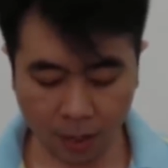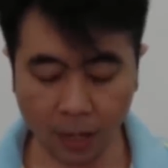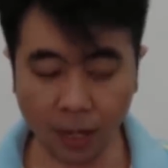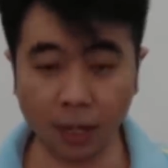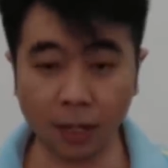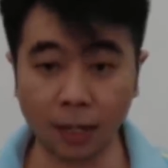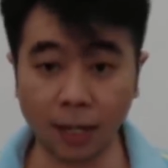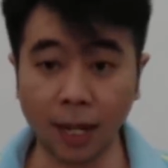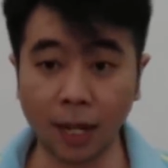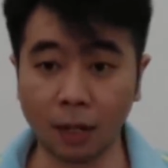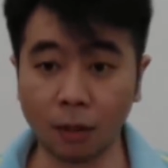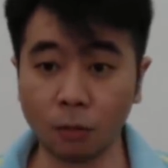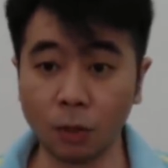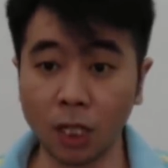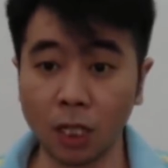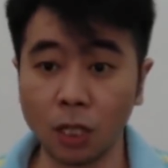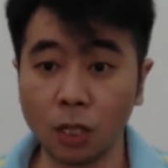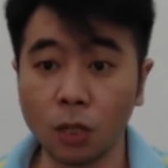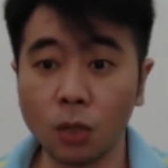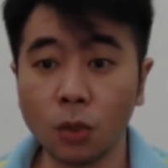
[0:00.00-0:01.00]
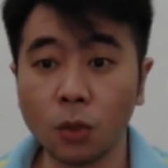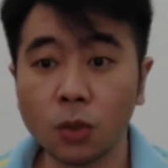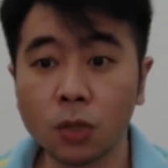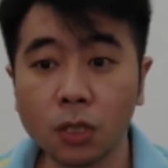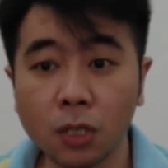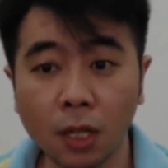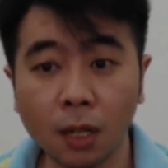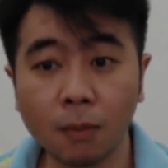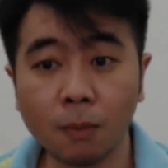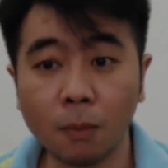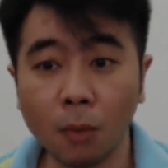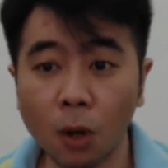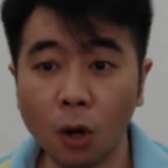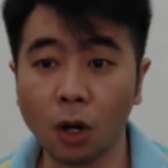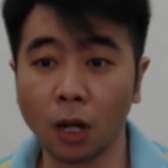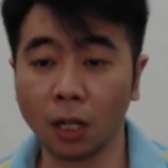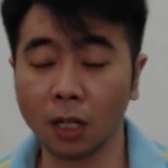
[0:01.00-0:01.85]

and then we do some more,